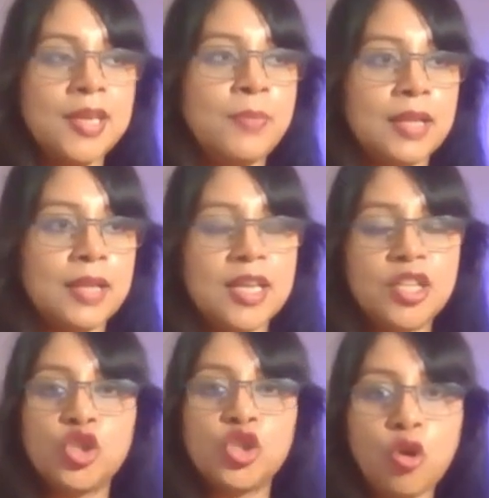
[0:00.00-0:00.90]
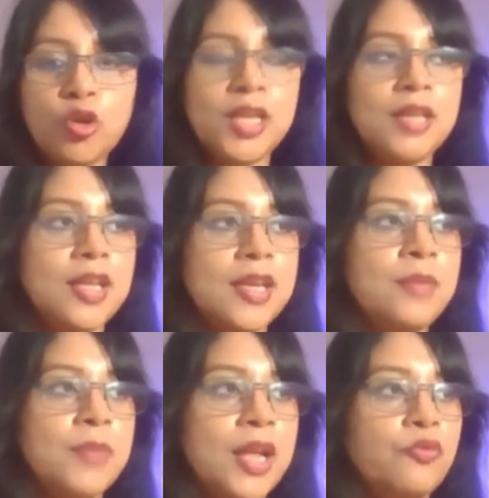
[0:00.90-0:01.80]
email, that is shorted the
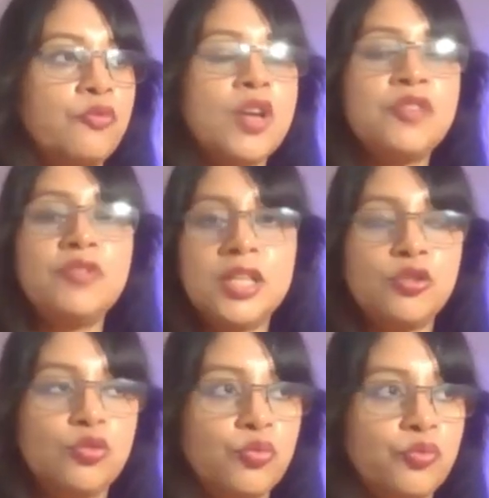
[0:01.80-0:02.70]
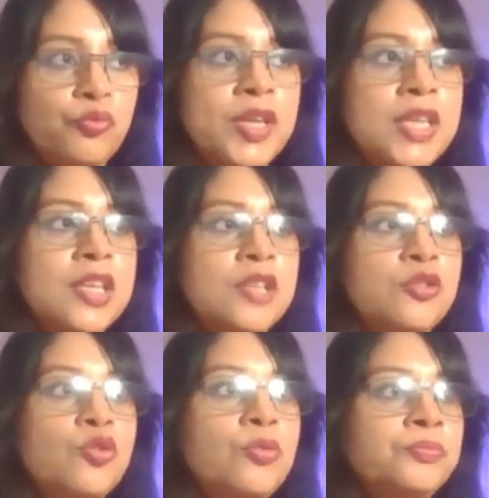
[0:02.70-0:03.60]
email, what we need to do? We need
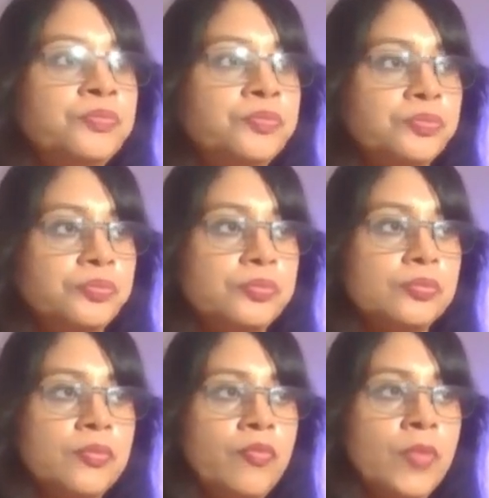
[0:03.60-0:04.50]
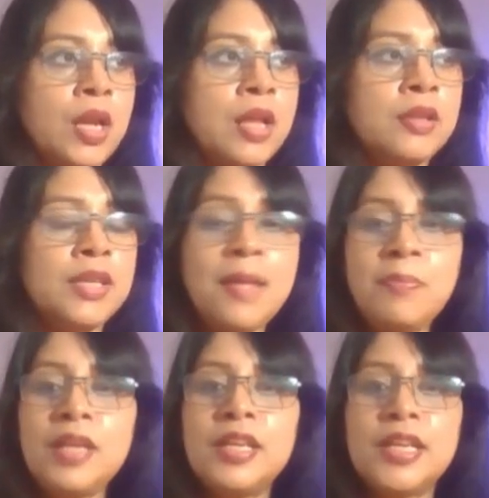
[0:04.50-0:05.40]
to
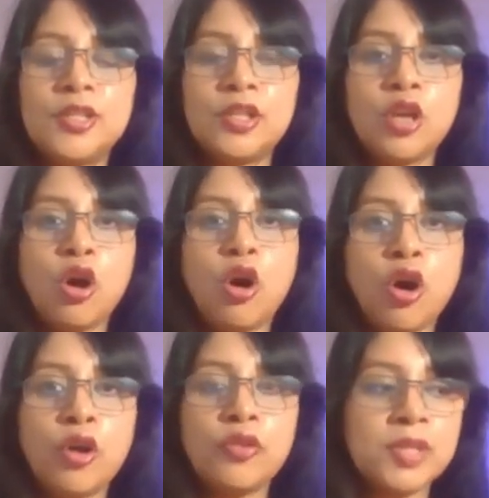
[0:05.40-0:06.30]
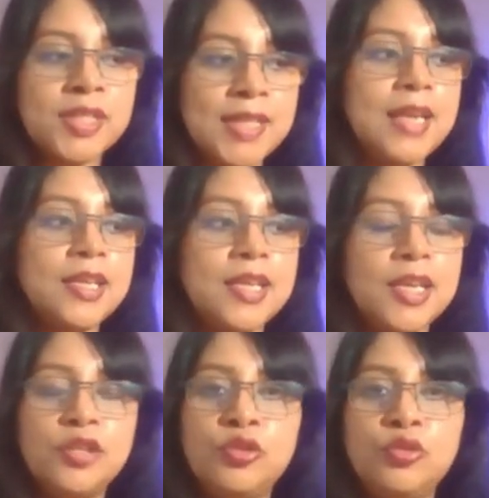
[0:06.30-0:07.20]
label it or send
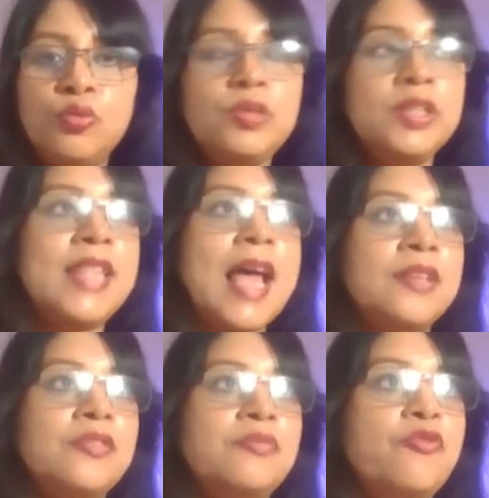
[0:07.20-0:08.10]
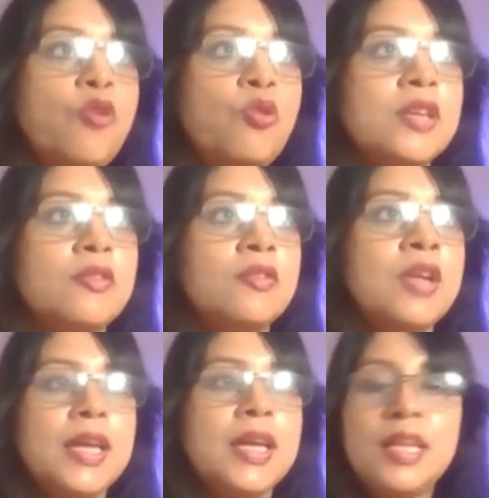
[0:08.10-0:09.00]
it to that folder
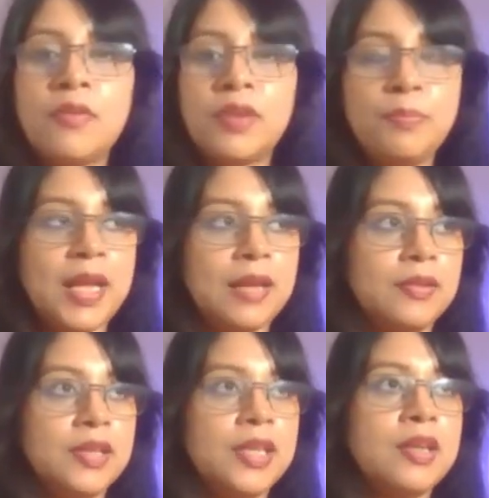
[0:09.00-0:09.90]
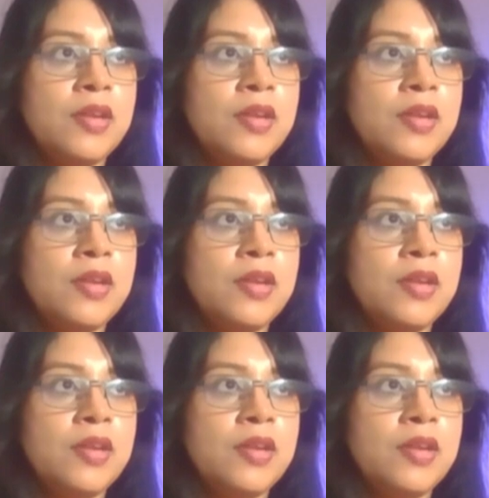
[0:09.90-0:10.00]
in our mail, in our